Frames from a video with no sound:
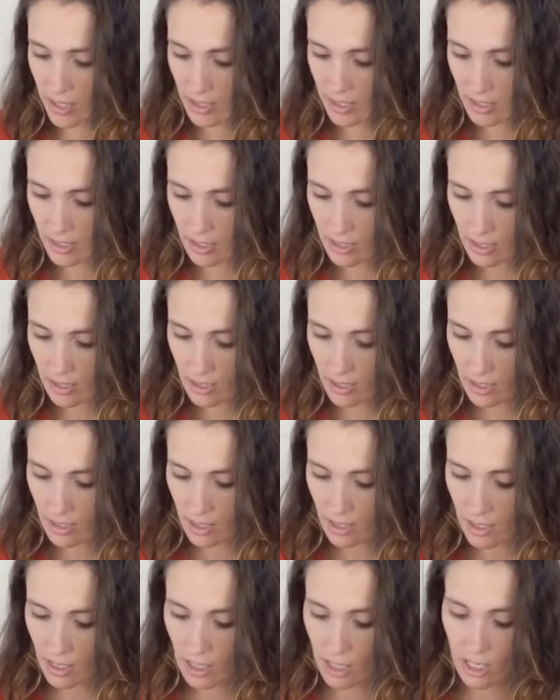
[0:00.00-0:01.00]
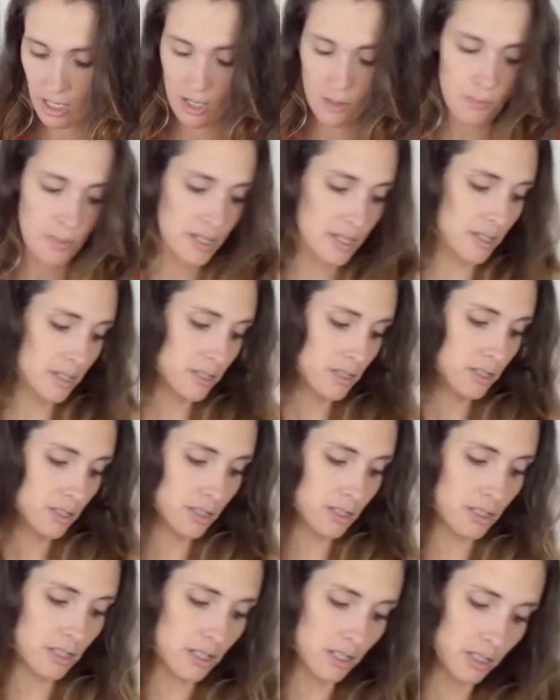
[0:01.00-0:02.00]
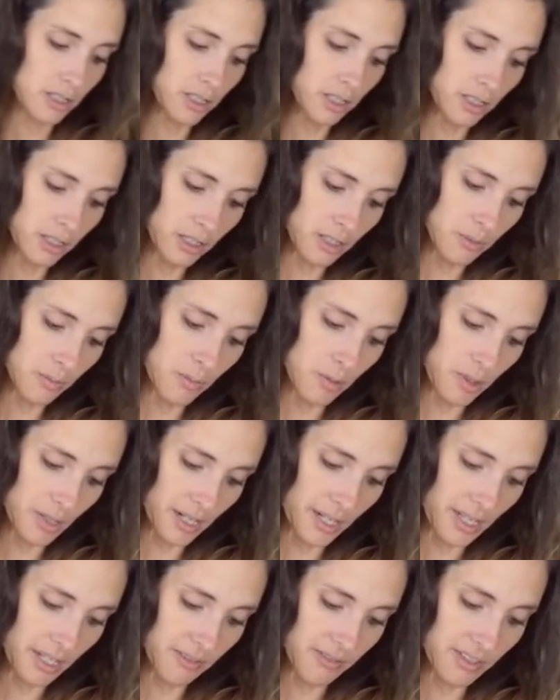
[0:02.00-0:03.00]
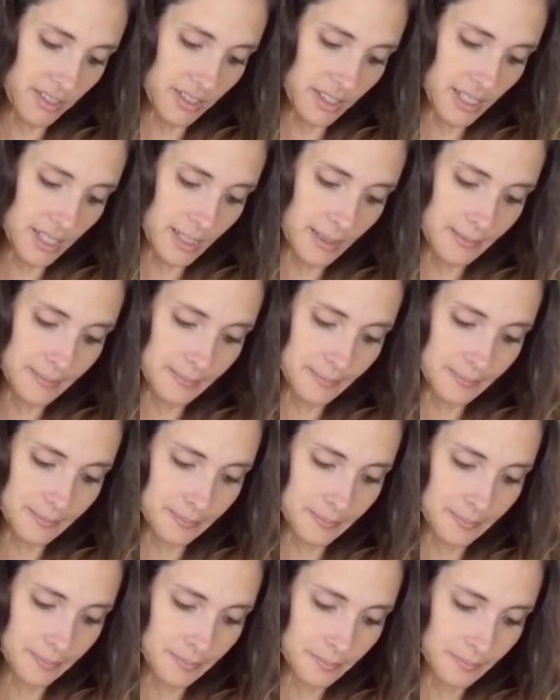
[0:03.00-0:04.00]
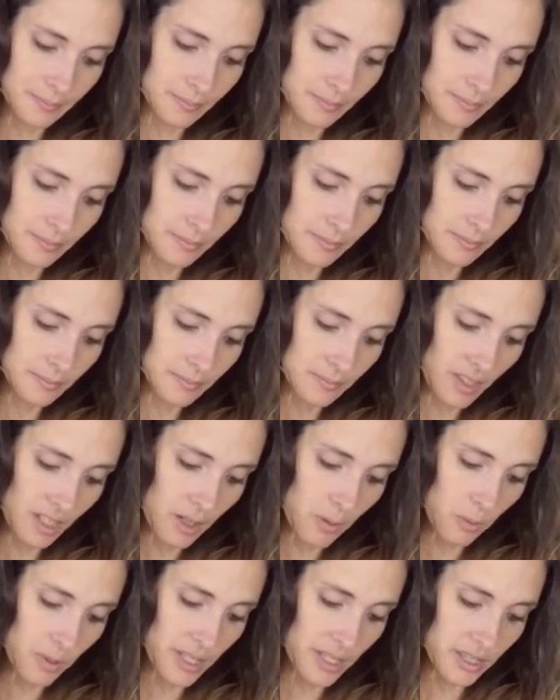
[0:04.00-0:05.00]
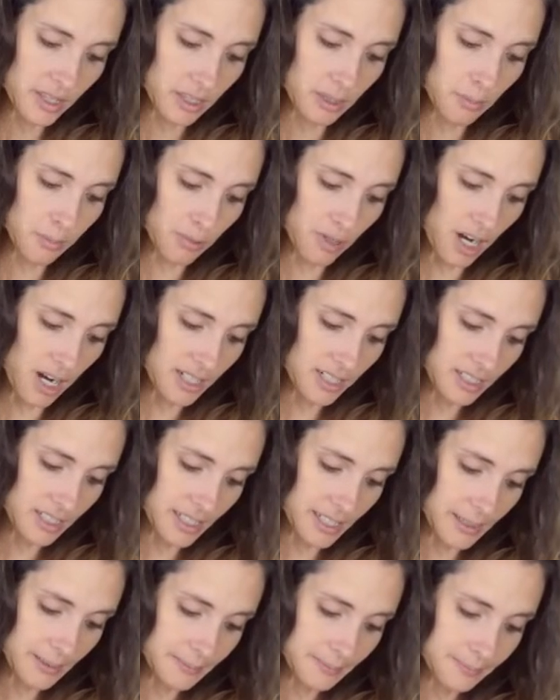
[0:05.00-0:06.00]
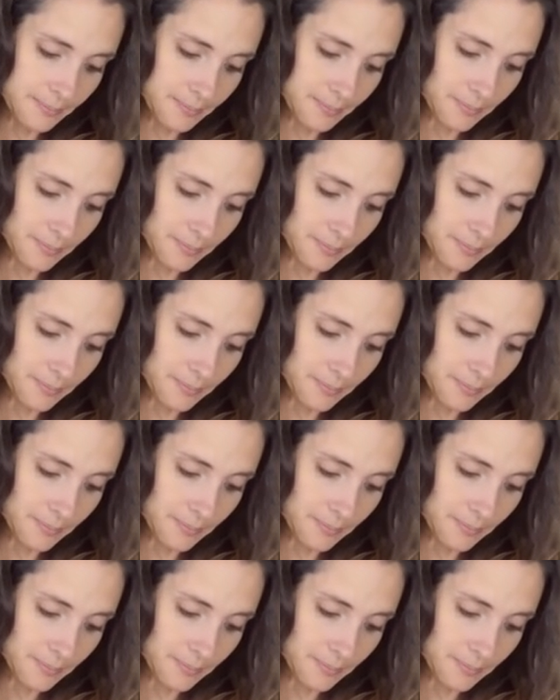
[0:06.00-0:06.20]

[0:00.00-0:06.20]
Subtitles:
ones because they're going to cook more evenly with the broccoli.